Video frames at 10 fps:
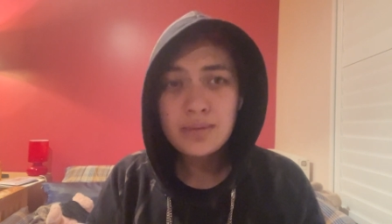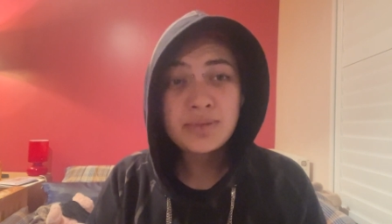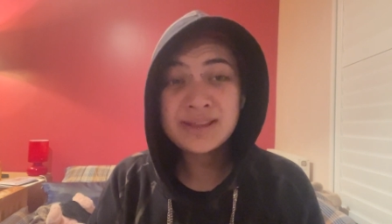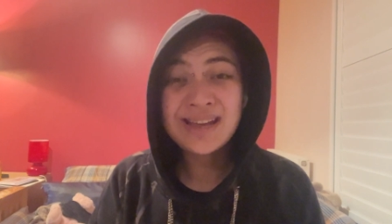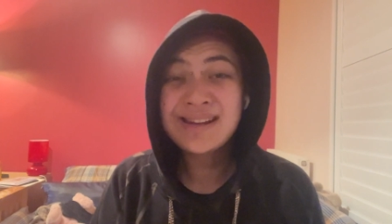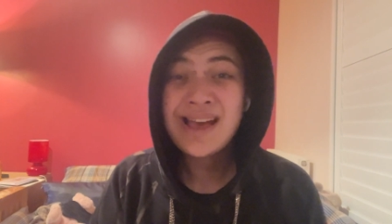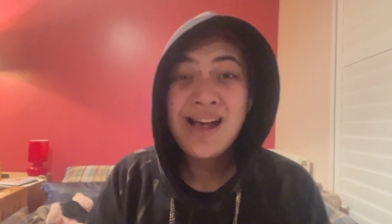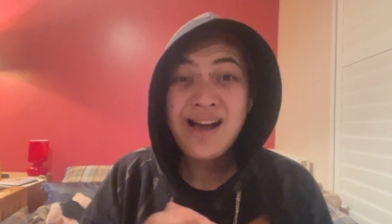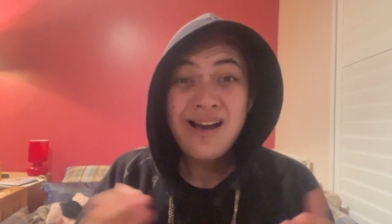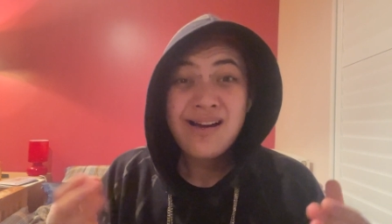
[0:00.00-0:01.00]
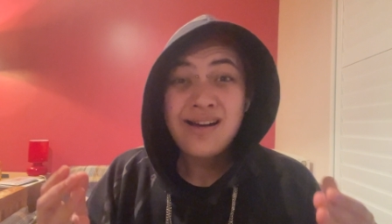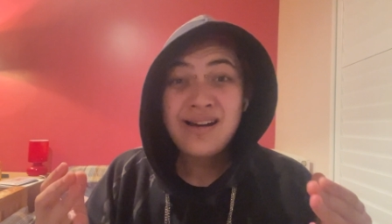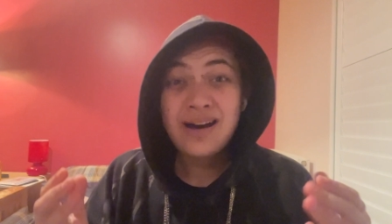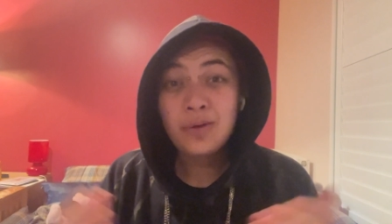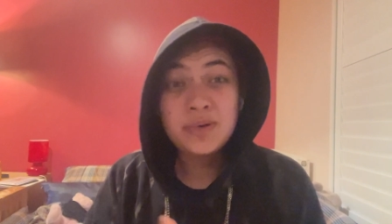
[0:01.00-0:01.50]
But then
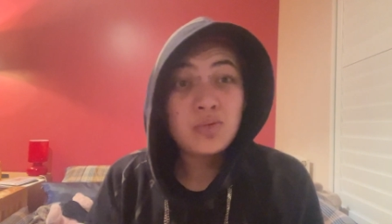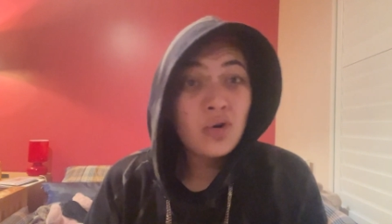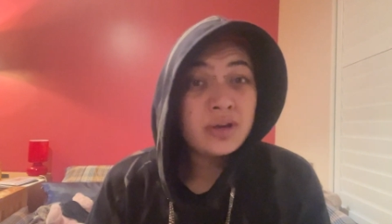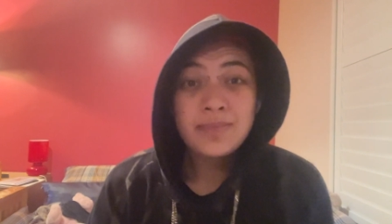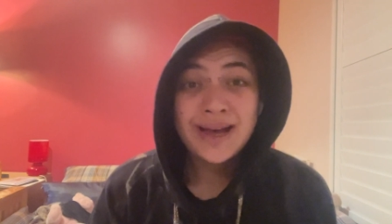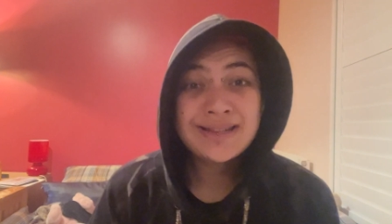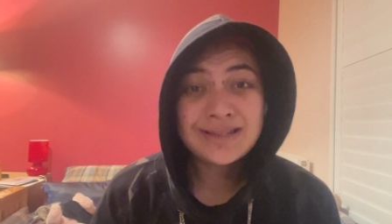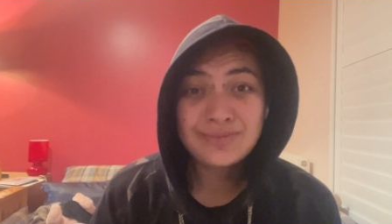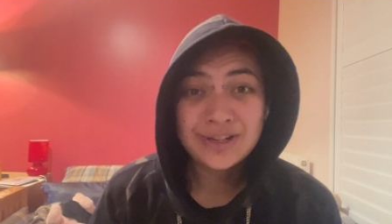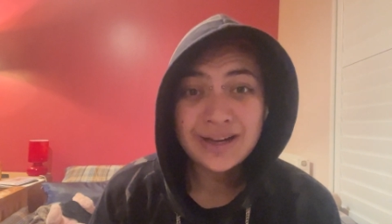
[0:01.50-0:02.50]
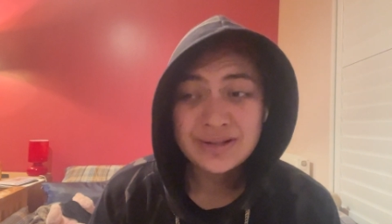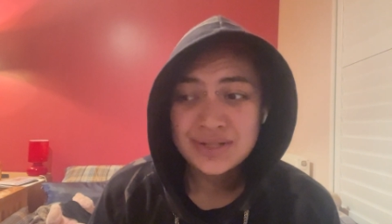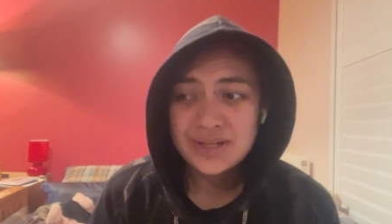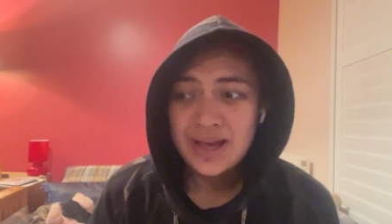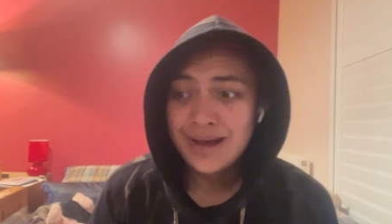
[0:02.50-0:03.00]
I'll be walking past someone
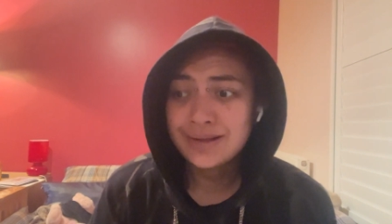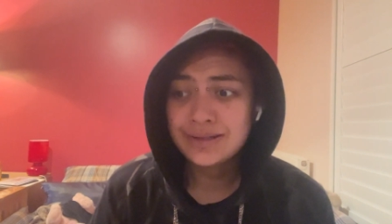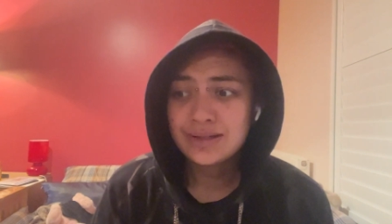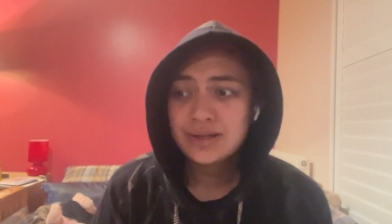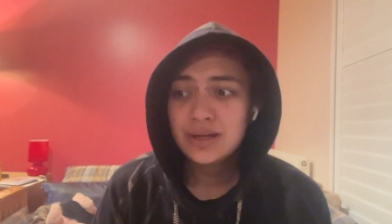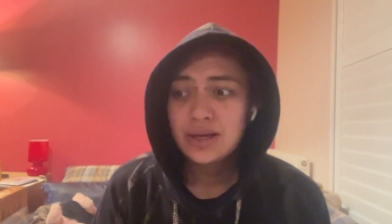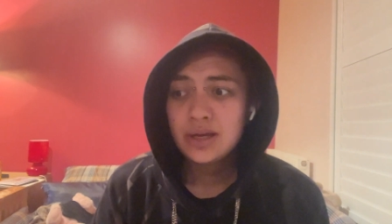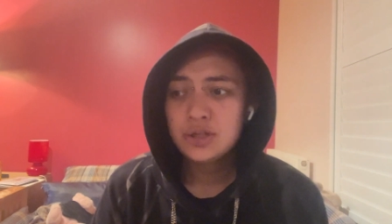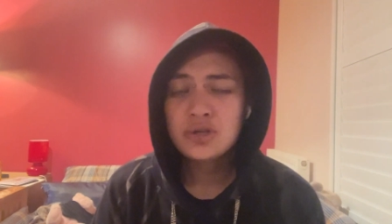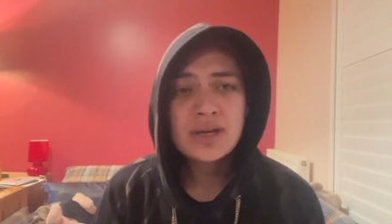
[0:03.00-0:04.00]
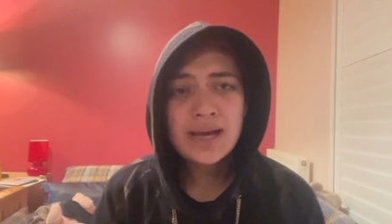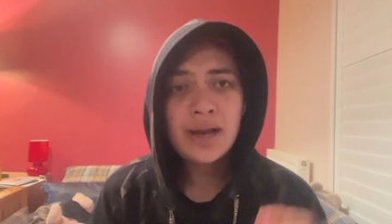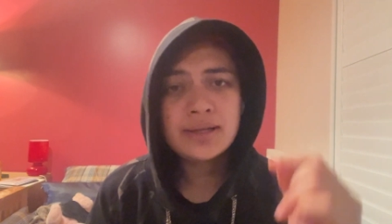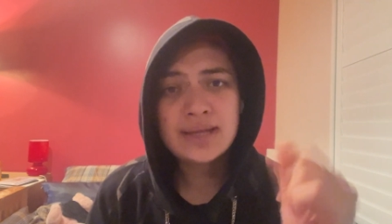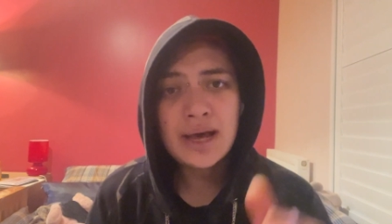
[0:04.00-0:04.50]
else and you can kind
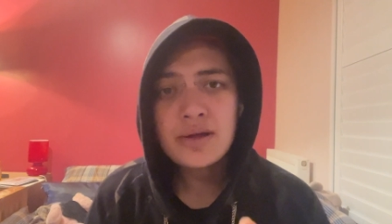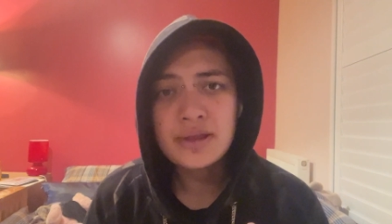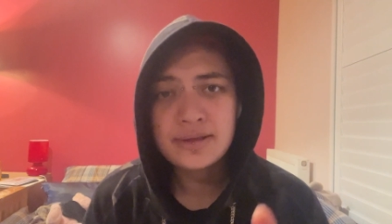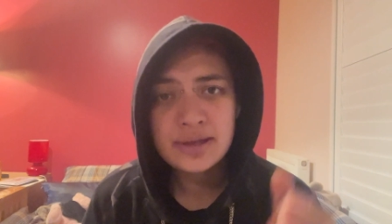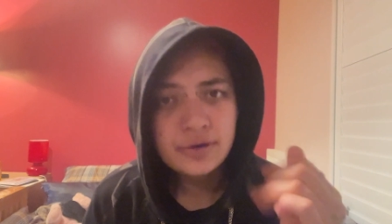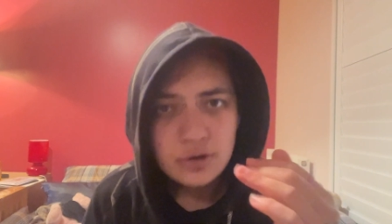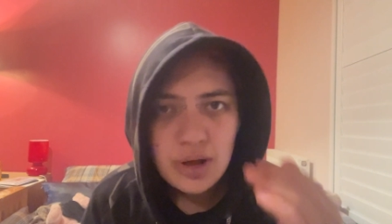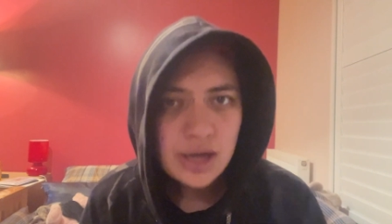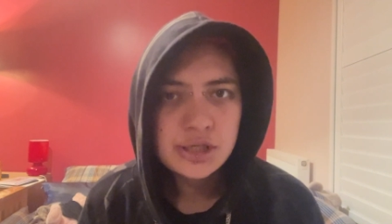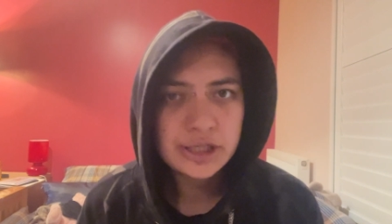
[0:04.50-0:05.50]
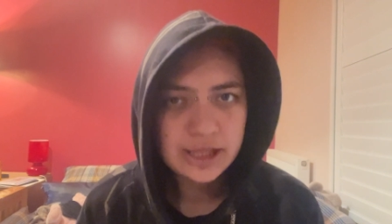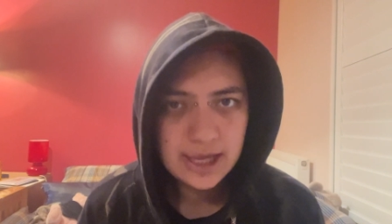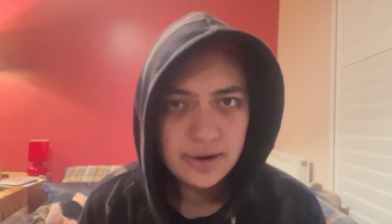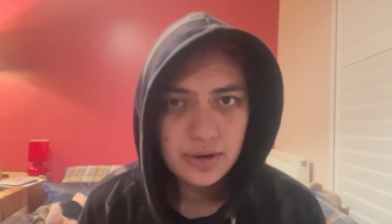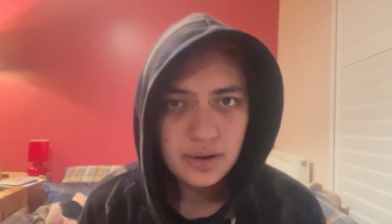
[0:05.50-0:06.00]
of tell that they're not actually
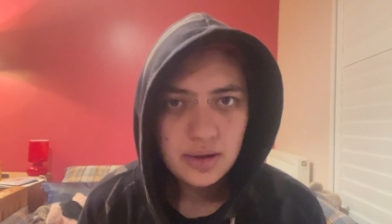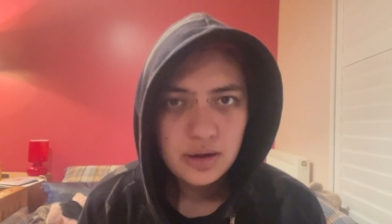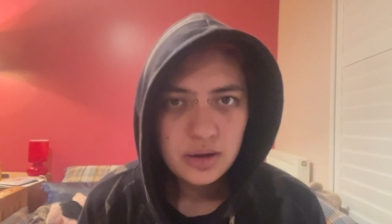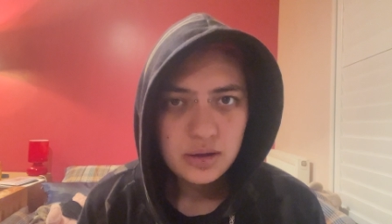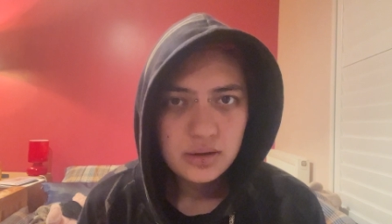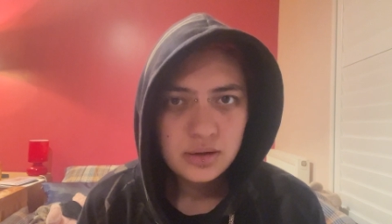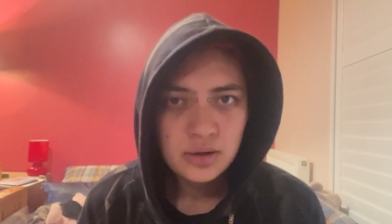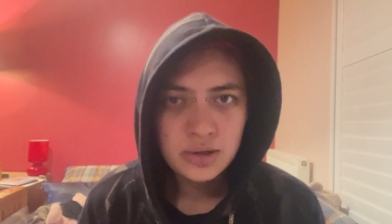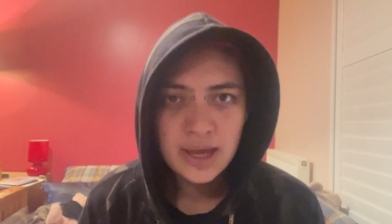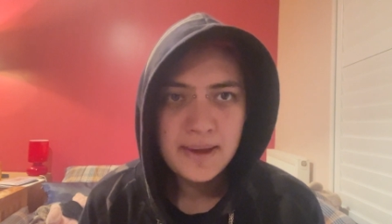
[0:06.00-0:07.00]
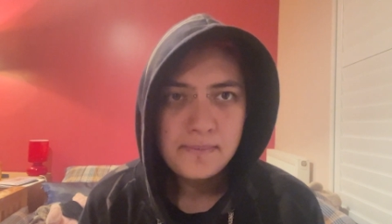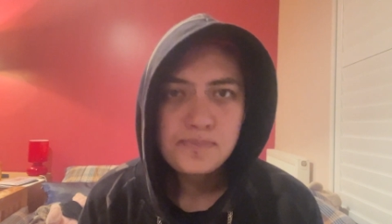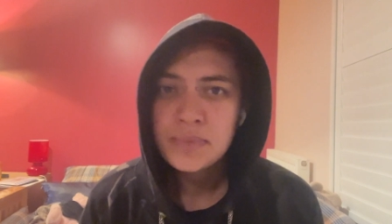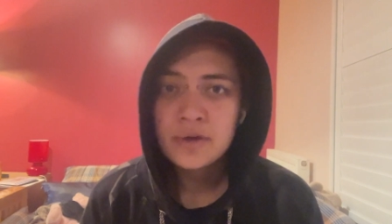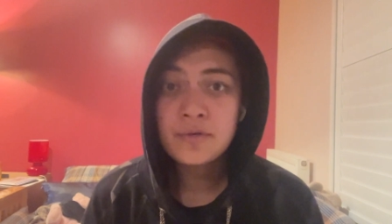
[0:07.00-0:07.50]
there, okay?
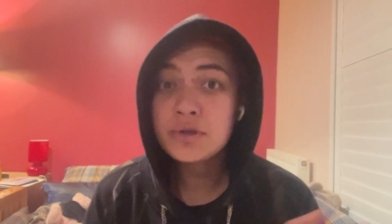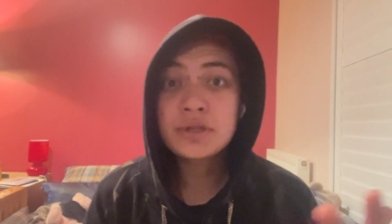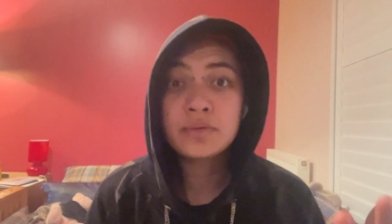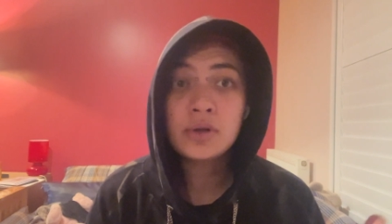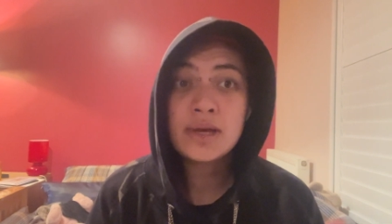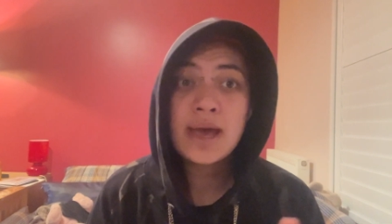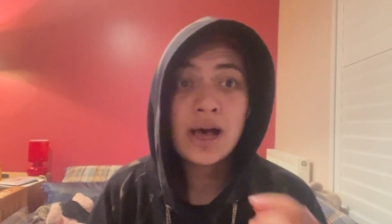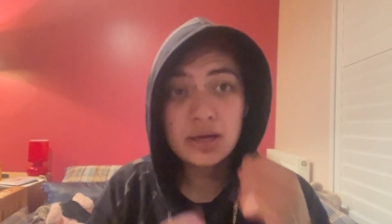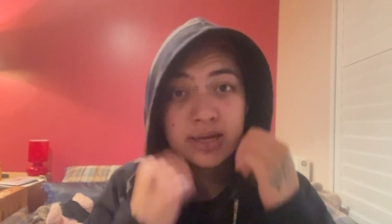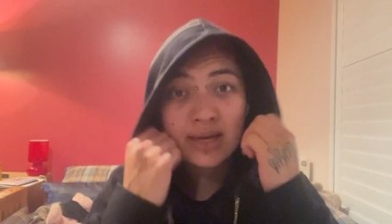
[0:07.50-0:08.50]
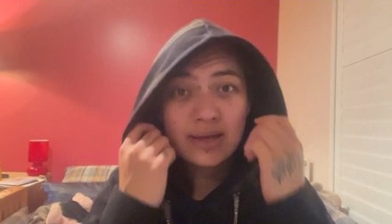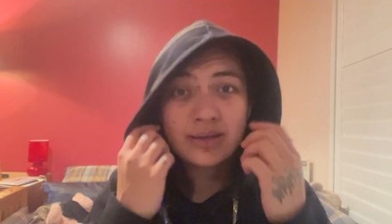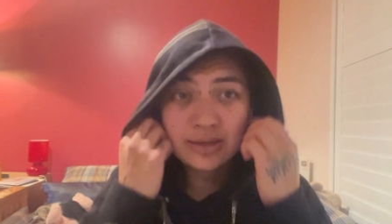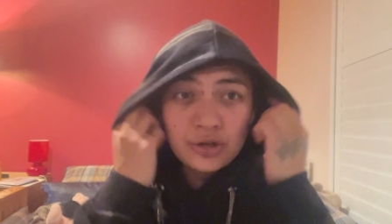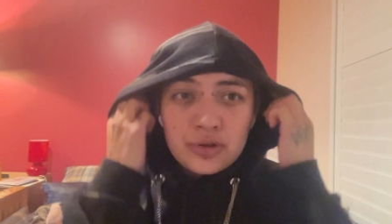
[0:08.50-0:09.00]
First of all, it, it
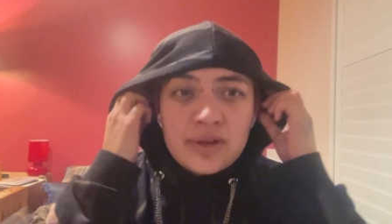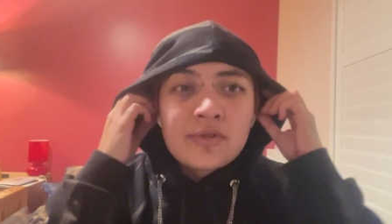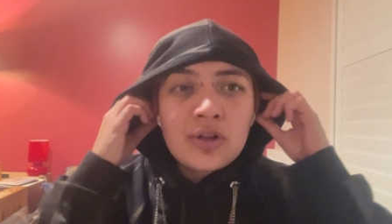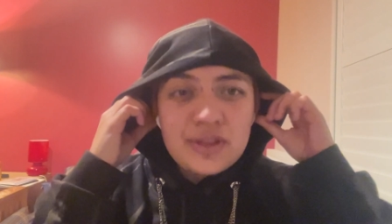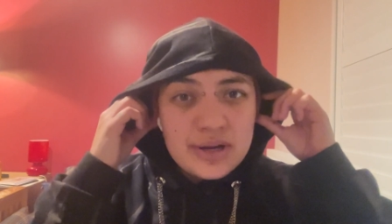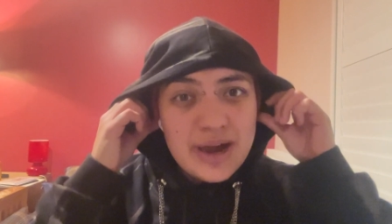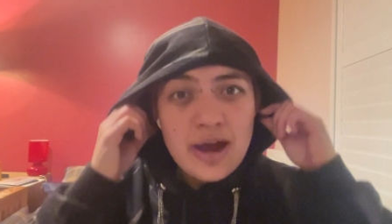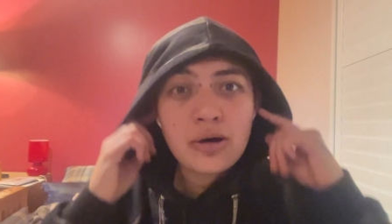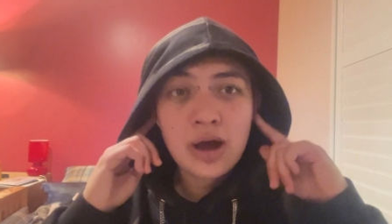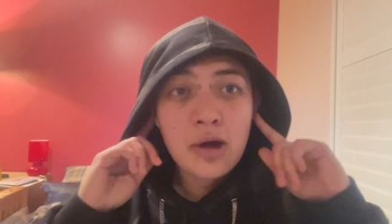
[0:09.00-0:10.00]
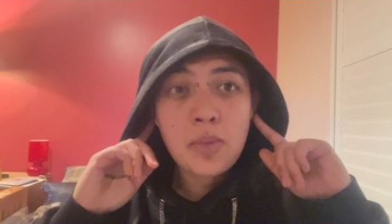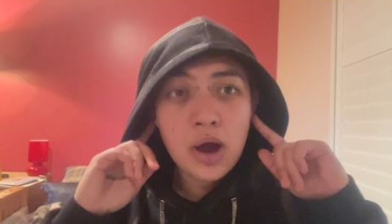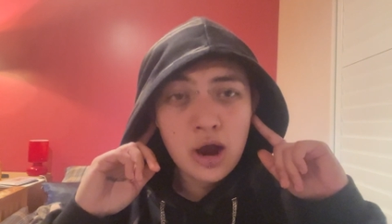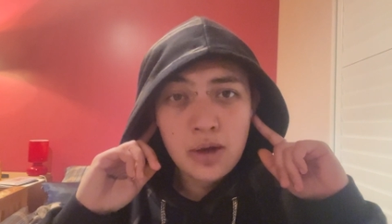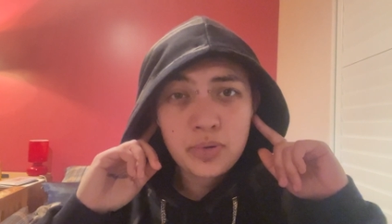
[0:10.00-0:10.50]
you know, they've got their Air
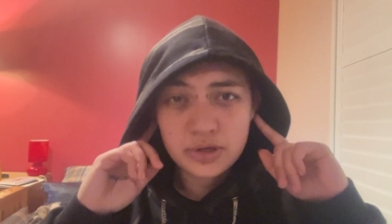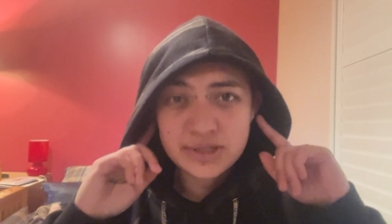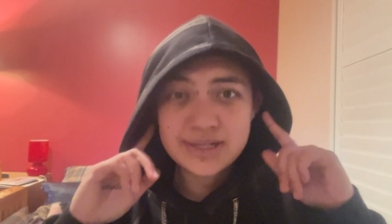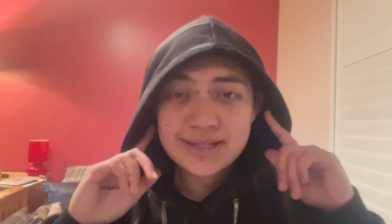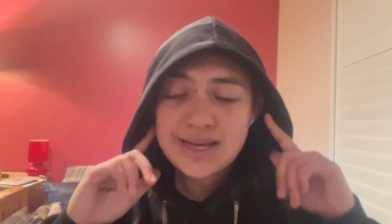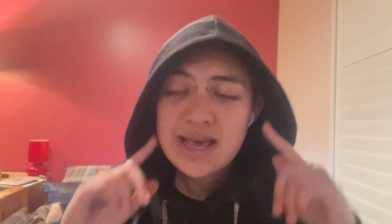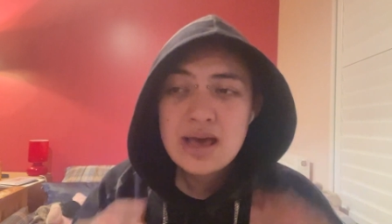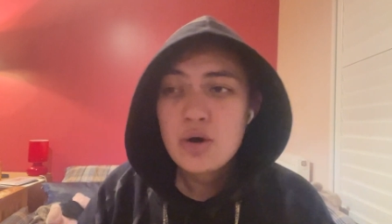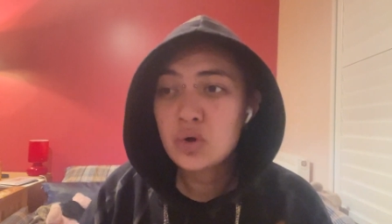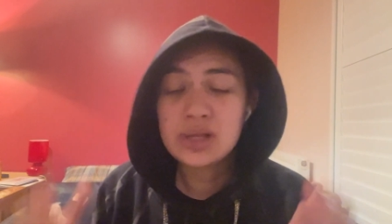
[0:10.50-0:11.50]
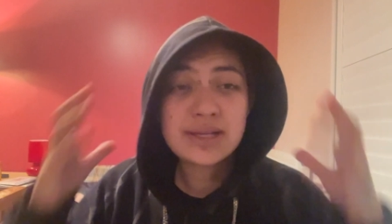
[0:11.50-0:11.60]
AirPods in, or they're